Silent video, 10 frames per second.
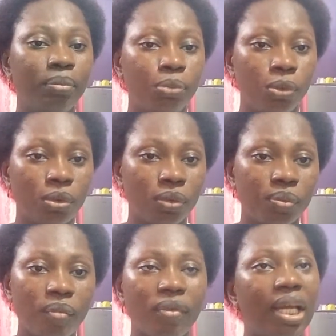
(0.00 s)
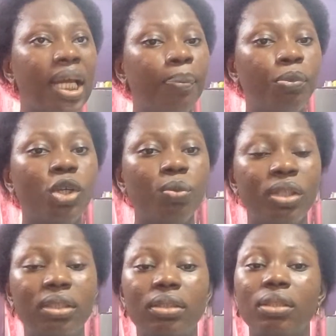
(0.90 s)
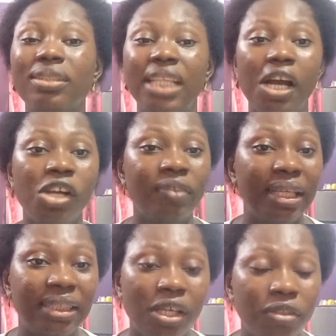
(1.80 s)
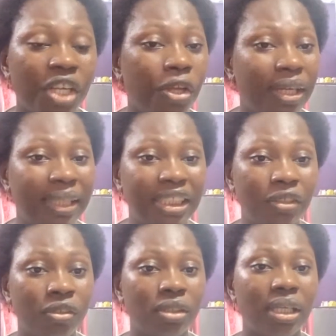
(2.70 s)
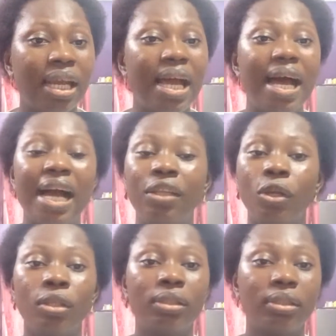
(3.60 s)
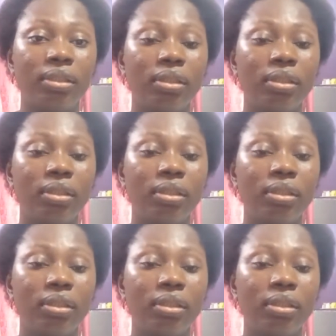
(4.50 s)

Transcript: book, a book with 900 sales, 800 sales are not,